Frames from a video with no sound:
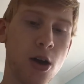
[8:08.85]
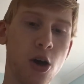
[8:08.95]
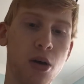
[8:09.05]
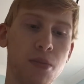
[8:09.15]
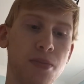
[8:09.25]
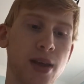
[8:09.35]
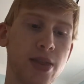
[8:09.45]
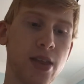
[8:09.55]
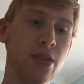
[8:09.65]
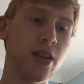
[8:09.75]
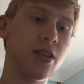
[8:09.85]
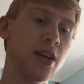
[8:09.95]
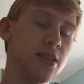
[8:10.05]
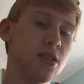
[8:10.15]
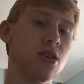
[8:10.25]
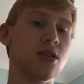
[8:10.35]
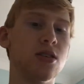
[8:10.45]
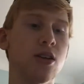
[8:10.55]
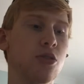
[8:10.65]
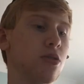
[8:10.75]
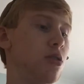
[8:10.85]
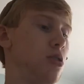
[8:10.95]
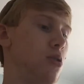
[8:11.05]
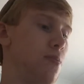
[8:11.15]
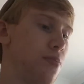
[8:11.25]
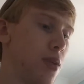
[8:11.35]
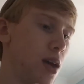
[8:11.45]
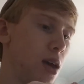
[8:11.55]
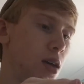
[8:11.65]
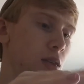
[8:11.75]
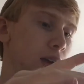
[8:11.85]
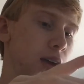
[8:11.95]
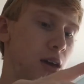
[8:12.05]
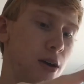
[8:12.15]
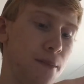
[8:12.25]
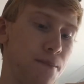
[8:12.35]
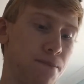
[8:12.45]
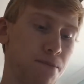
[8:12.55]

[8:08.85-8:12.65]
And then this leads nicely on to the